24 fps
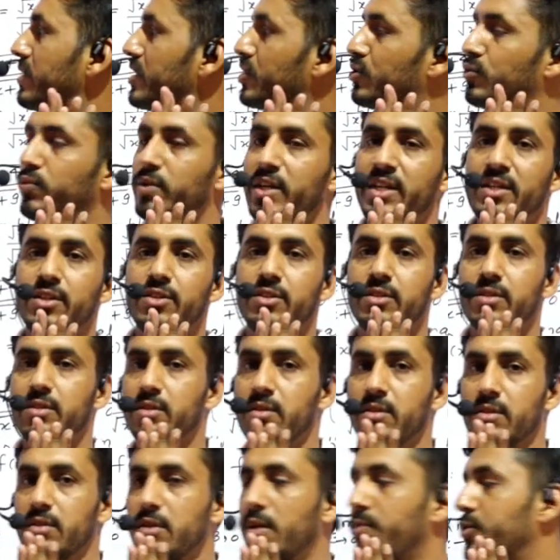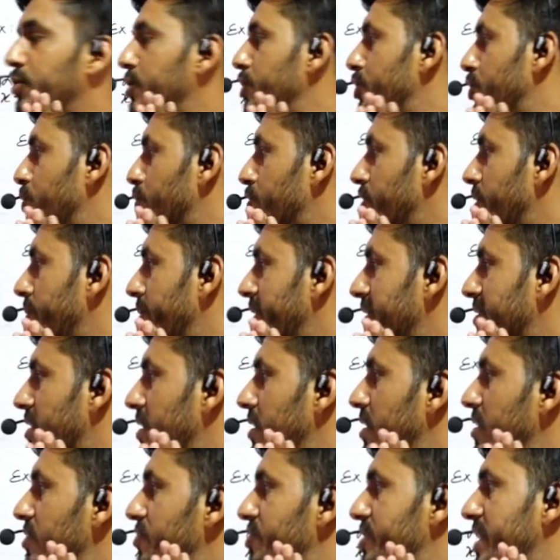First one is substitution
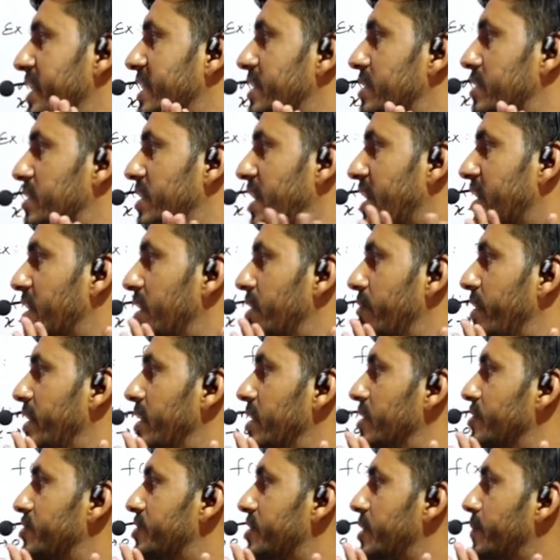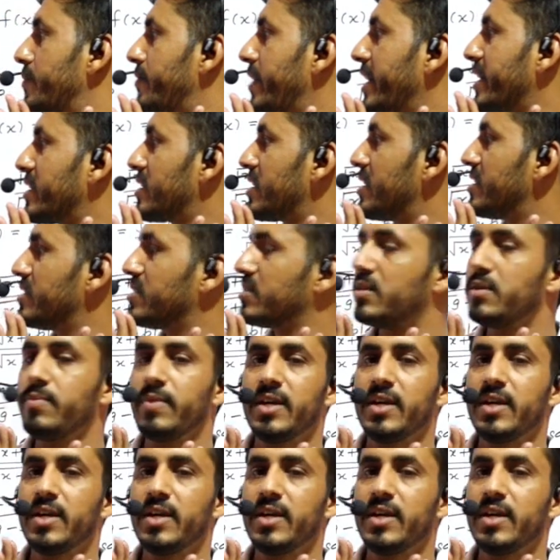method, second one is factorization